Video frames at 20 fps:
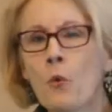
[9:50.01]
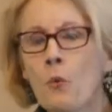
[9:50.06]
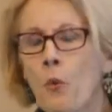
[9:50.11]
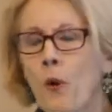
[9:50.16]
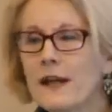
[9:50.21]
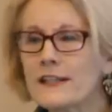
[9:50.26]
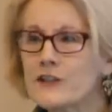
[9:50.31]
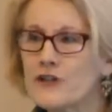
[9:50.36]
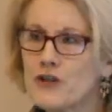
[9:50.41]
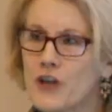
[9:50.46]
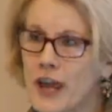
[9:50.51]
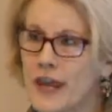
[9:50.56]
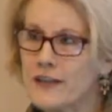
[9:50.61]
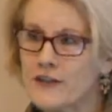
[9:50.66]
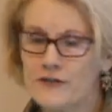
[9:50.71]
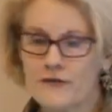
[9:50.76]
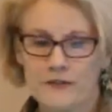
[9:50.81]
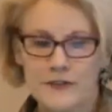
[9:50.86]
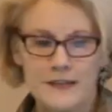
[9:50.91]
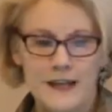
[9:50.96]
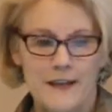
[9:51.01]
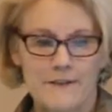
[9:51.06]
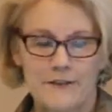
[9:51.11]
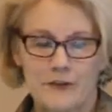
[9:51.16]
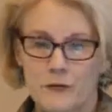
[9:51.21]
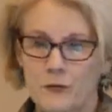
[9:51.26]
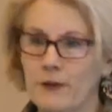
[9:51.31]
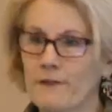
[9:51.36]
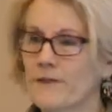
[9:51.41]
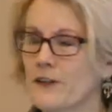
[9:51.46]
What changed for
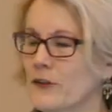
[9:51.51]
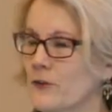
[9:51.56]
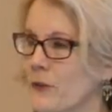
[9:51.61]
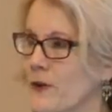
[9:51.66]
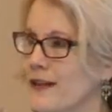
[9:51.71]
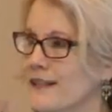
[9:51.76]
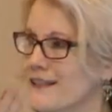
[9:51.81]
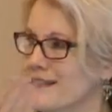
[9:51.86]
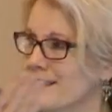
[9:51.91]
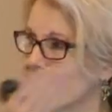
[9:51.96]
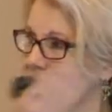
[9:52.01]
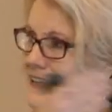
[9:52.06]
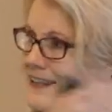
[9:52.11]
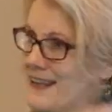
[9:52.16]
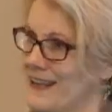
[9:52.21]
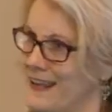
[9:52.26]
David Rivlin was